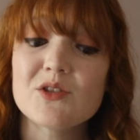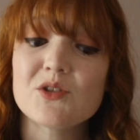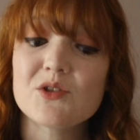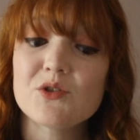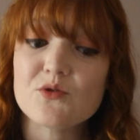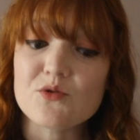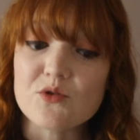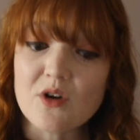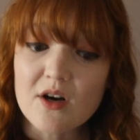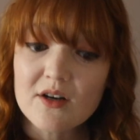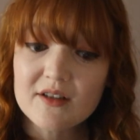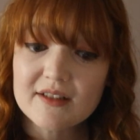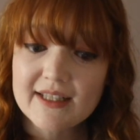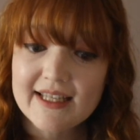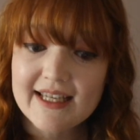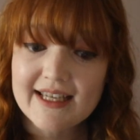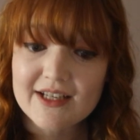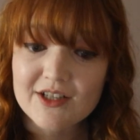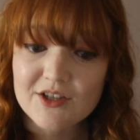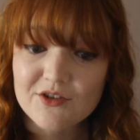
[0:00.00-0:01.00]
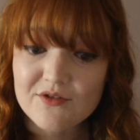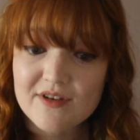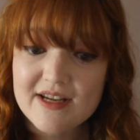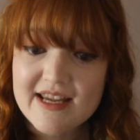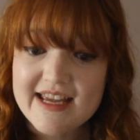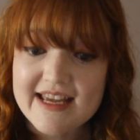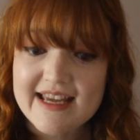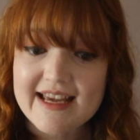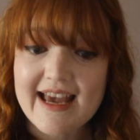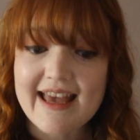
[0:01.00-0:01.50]
Strongly
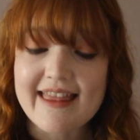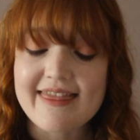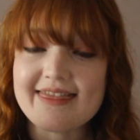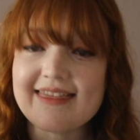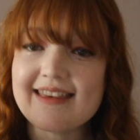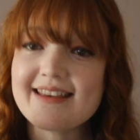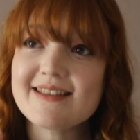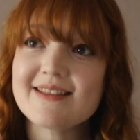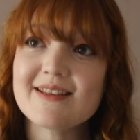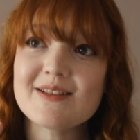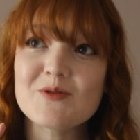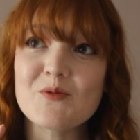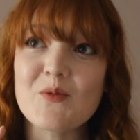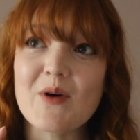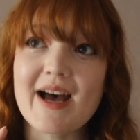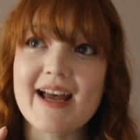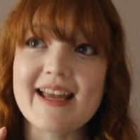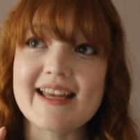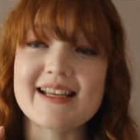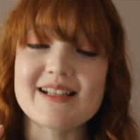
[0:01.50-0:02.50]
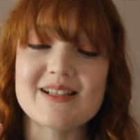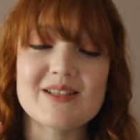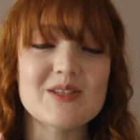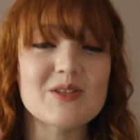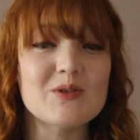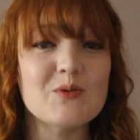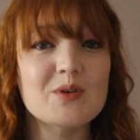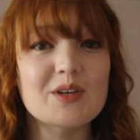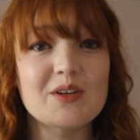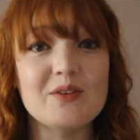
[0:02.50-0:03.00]
agree, and this is why it's
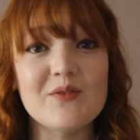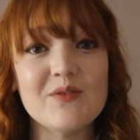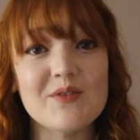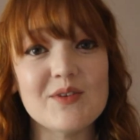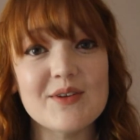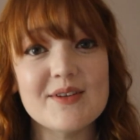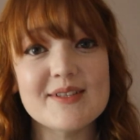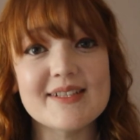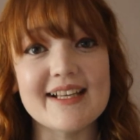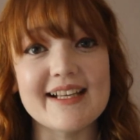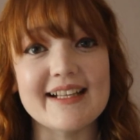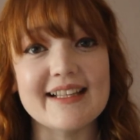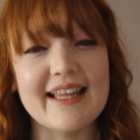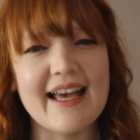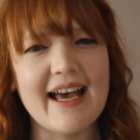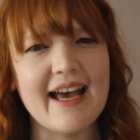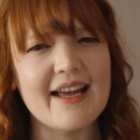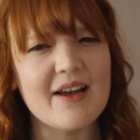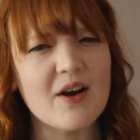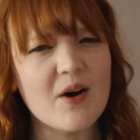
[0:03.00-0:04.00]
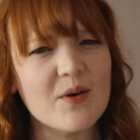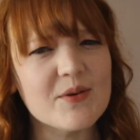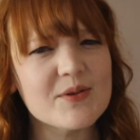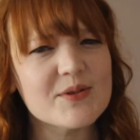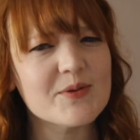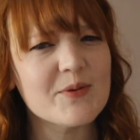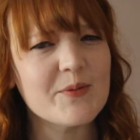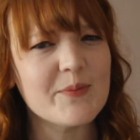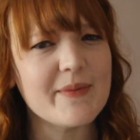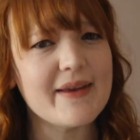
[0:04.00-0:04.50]
so confusing that I
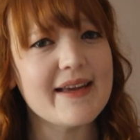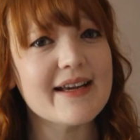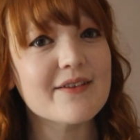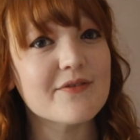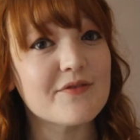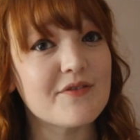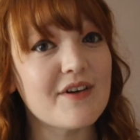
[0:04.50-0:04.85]
also make